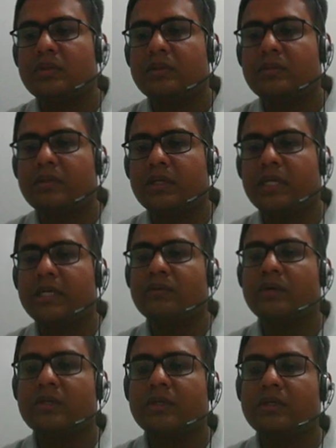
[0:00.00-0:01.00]
the net
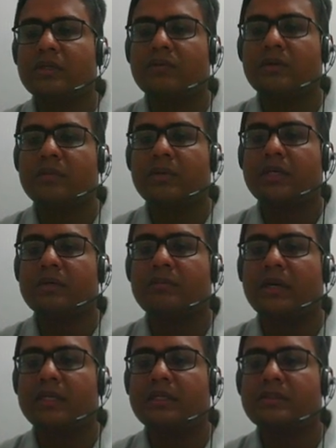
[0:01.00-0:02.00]
work done will be
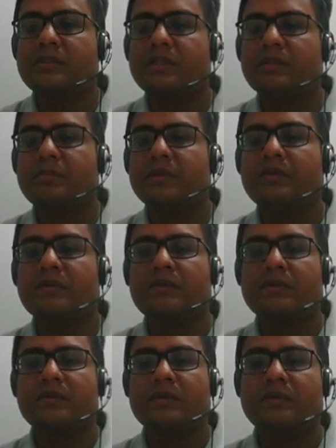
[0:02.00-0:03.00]
minus 3P1V1.